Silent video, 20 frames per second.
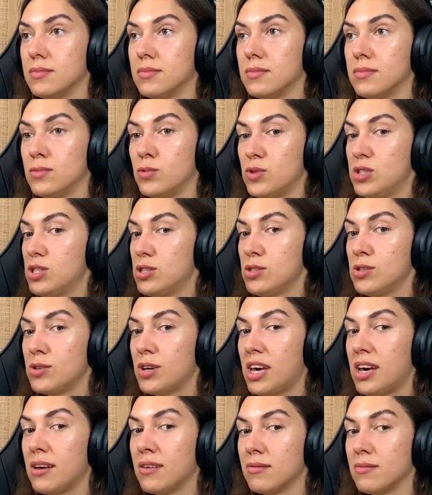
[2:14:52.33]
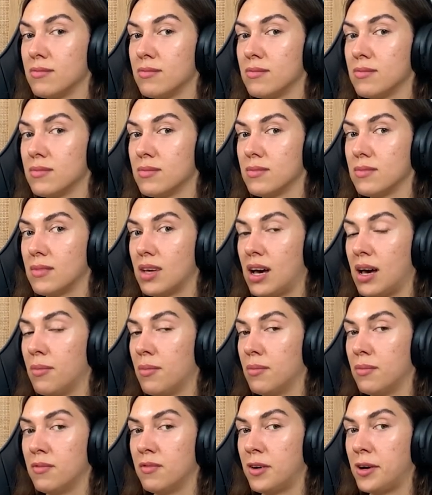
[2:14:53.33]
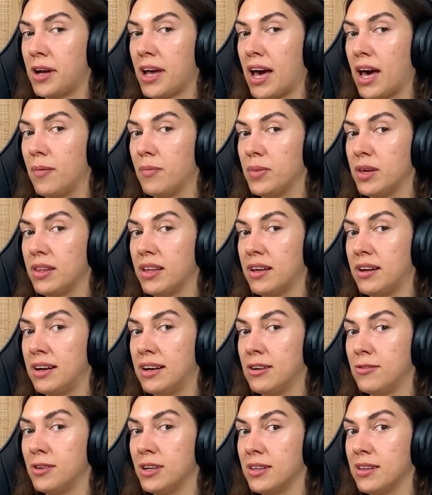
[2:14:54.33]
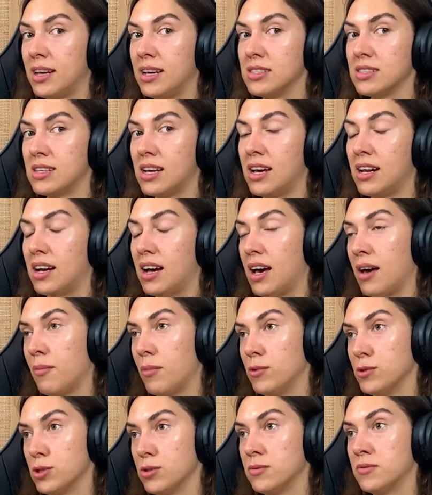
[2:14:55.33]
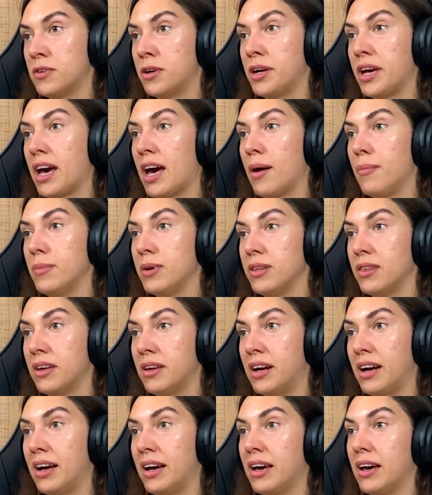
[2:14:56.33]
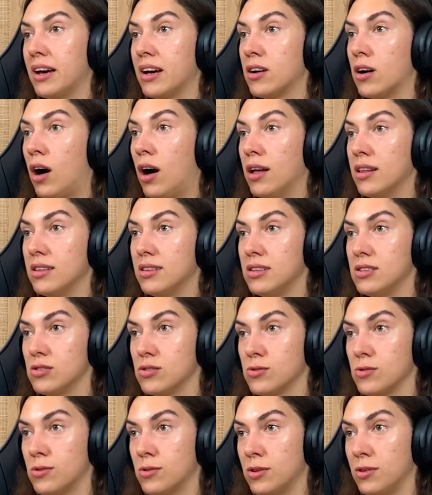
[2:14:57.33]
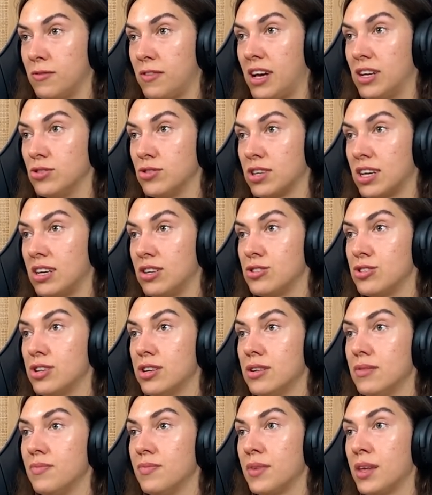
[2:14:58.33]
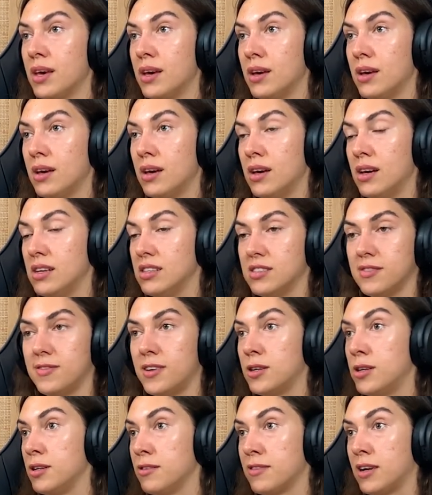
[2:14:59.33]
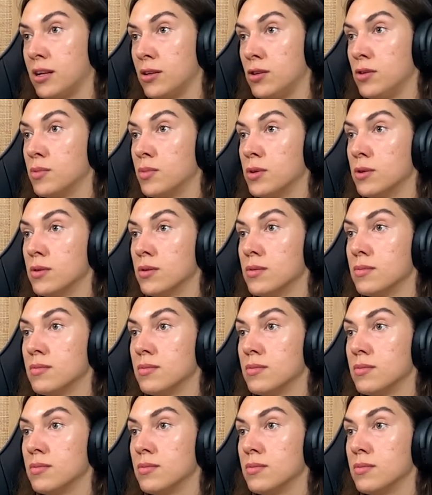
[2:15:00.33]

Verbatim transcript: which is okay. I'm very happy that I realized that. I'm also very happy that I got this sort of education. It's very valuable.